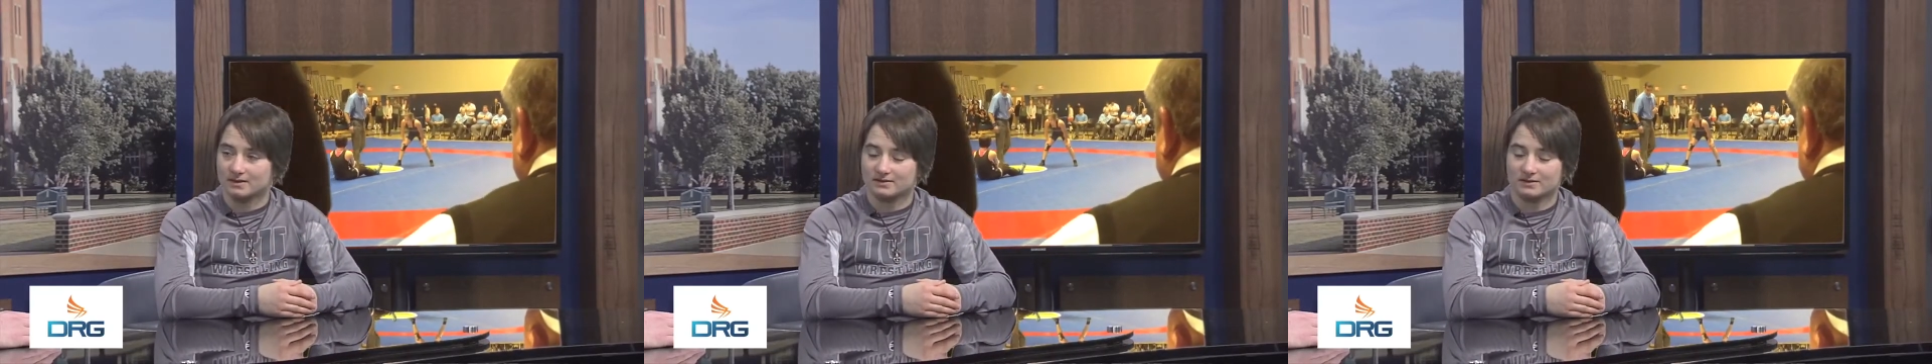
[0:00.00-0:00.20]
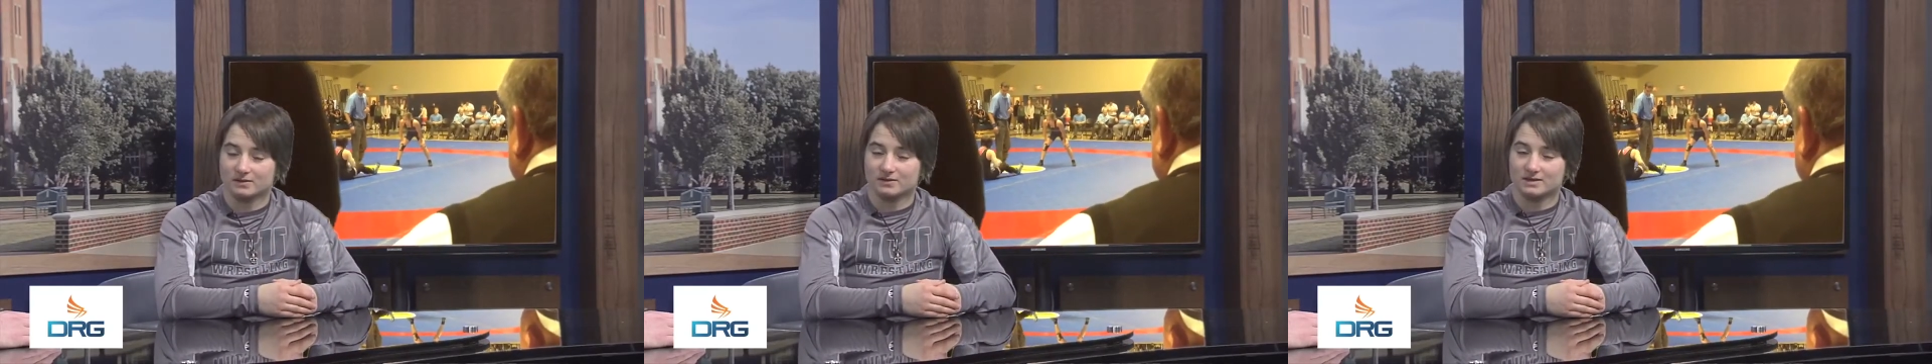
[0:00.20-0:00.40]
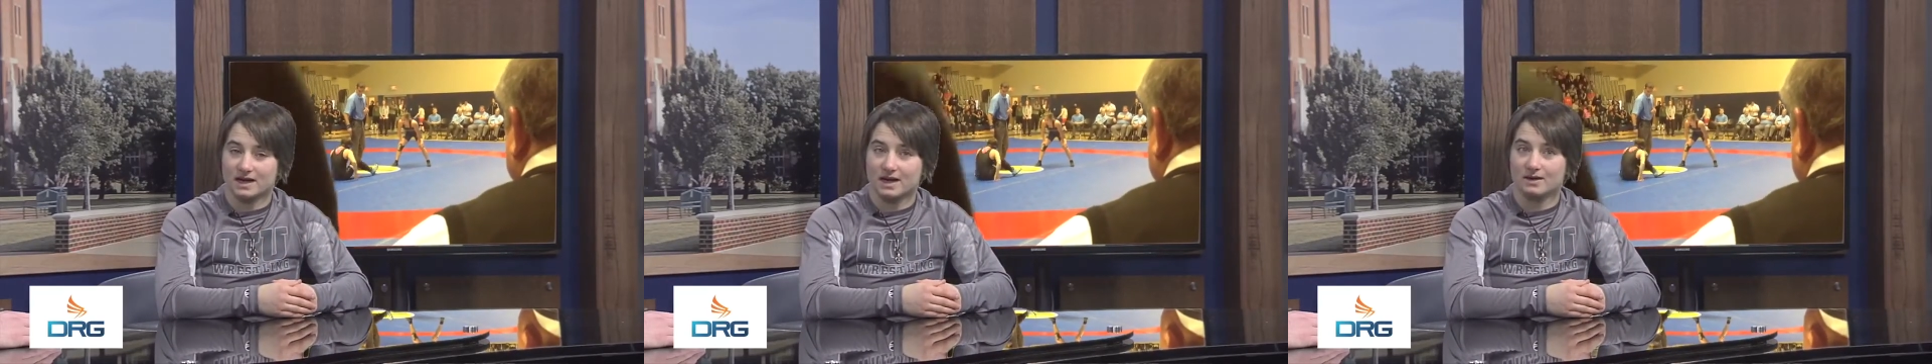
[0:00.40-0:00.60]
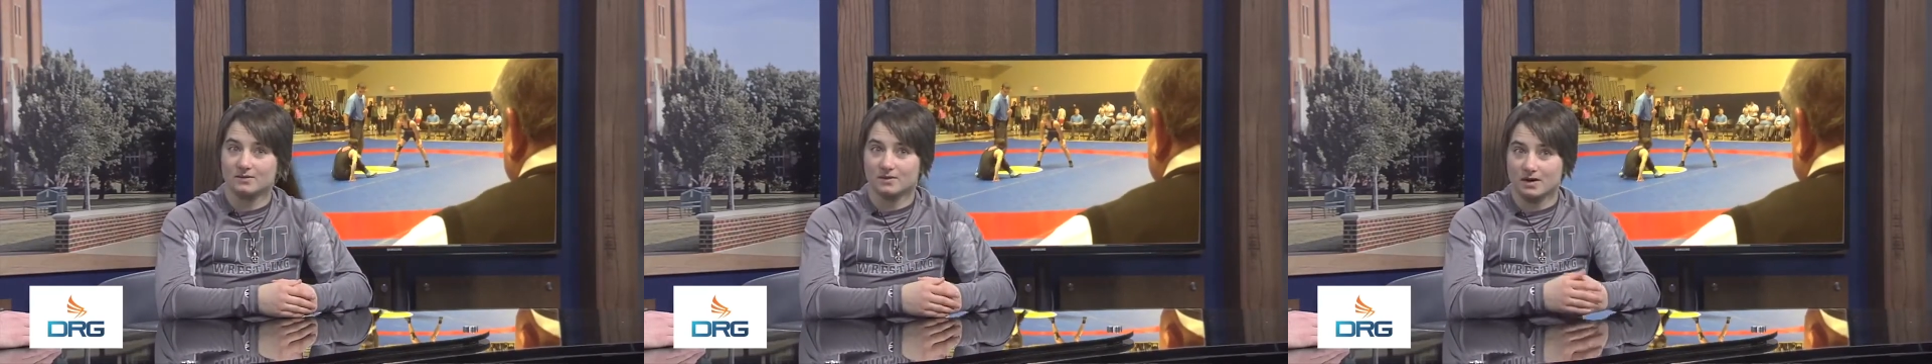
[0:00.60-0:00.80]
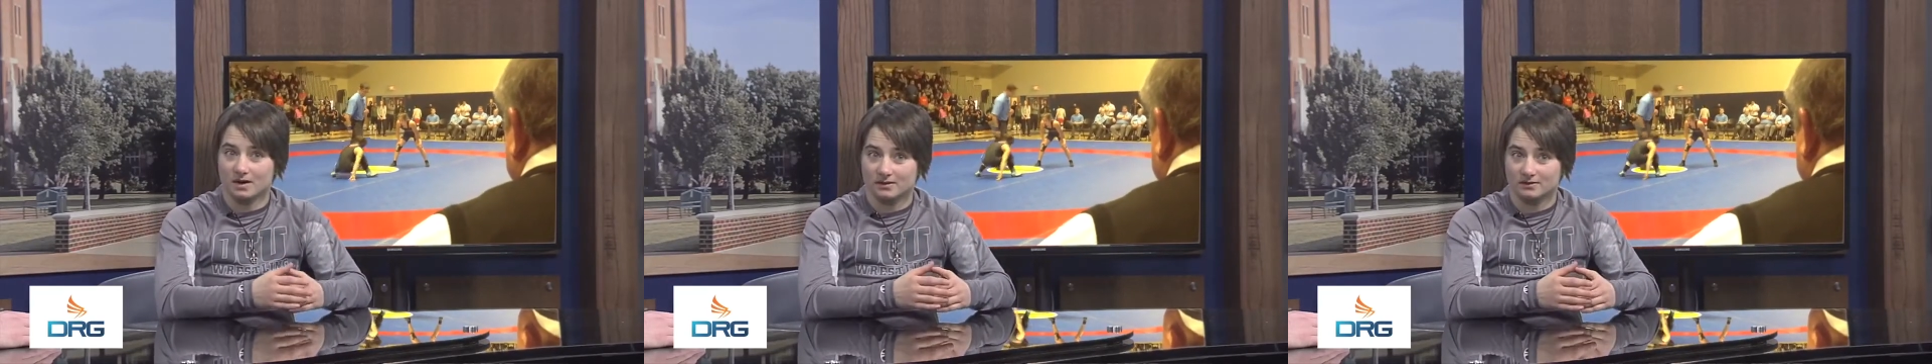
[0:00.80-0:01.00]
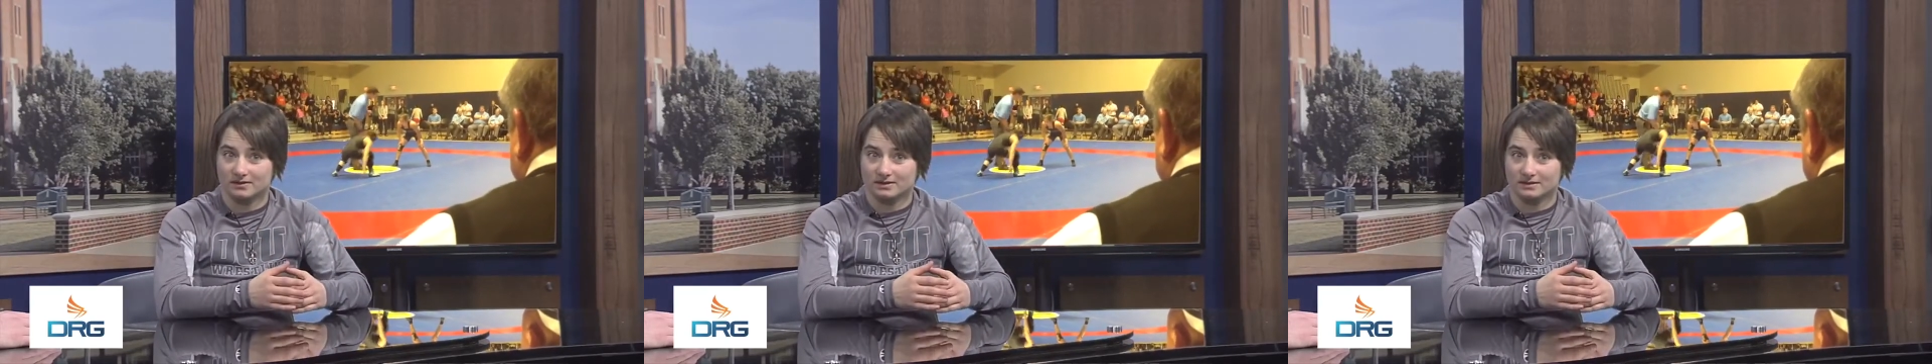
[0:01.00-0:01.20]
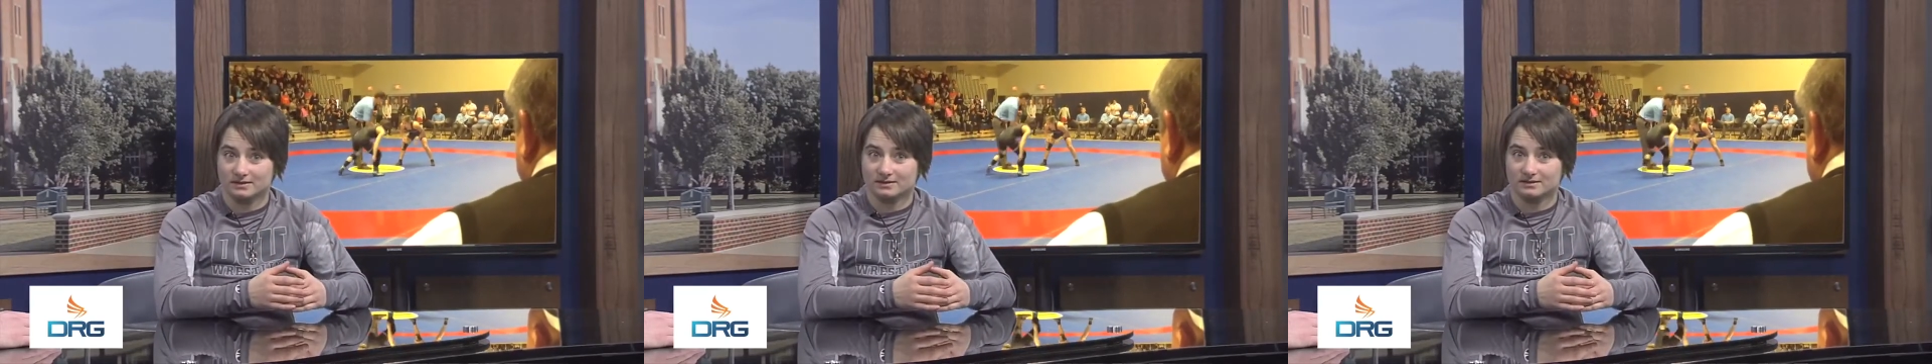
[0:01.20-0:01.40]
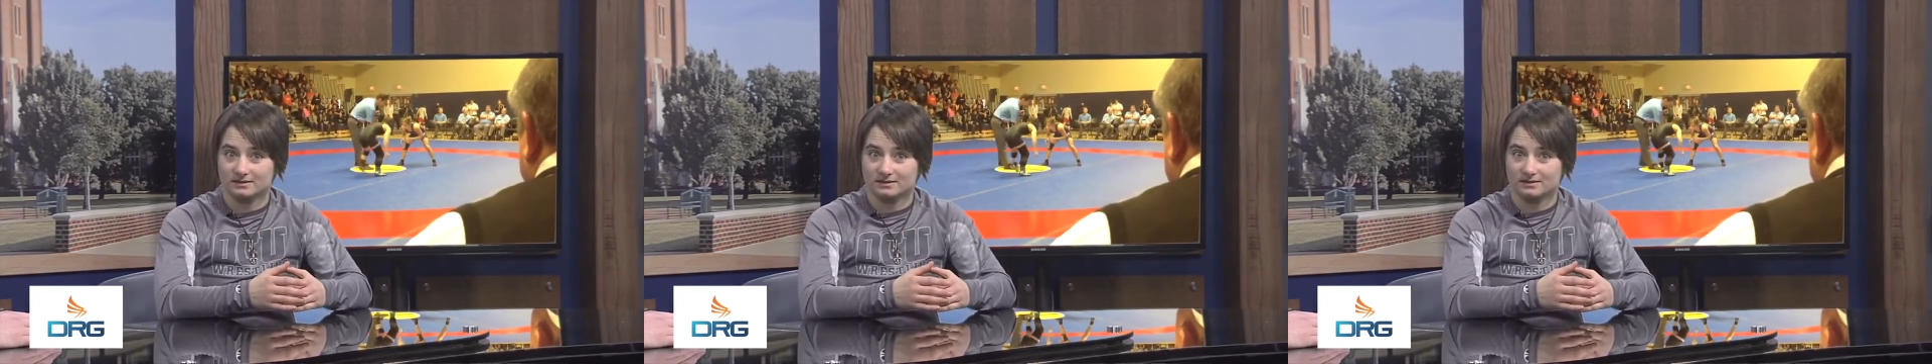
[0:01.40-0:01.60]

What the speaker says: So day one was